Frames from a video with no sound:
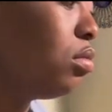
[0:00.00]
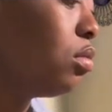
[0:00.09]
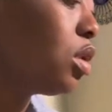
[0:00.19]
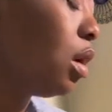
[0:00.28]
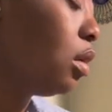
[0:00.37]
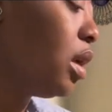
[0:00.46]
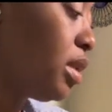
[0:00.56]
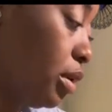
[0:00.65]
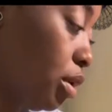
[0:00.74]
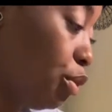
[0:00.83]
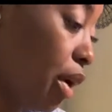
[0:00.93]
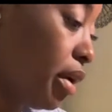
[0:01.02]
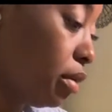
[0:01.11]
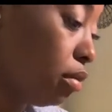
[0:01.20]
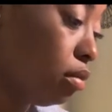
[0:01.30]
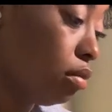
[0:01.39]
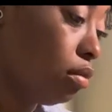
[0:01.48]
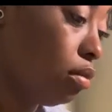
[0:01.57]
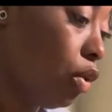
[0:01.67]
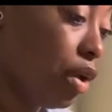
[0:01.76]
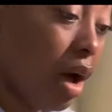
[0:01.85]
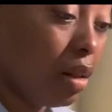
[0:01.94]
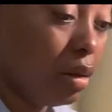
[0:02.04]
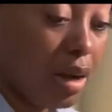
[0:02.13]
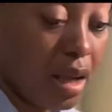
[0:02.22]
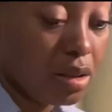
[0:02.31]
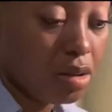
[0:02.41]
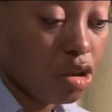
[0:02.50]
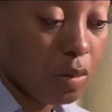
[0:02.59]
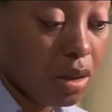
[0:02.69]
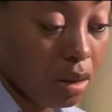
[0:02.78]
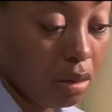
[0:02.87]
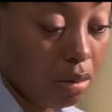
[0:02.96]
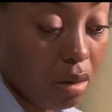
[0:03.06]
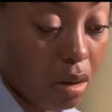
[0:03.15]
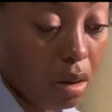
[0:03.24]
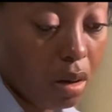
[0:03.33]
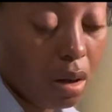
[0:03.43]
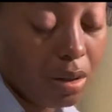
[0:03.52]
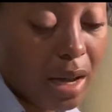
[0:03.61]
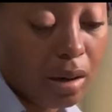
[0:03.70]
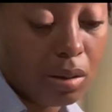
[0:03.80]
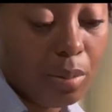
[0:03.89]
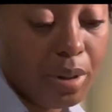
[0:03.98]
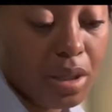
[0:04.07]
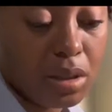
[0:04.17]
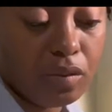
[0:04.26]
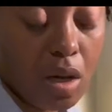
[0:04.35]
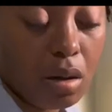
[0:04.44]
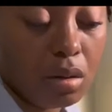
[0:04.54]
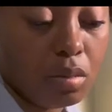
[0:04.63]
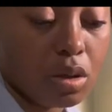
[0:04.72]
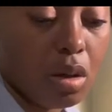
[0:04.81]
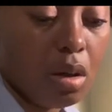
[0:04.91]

So they took a break. Or y'all are not speaking or are not on the best of terms.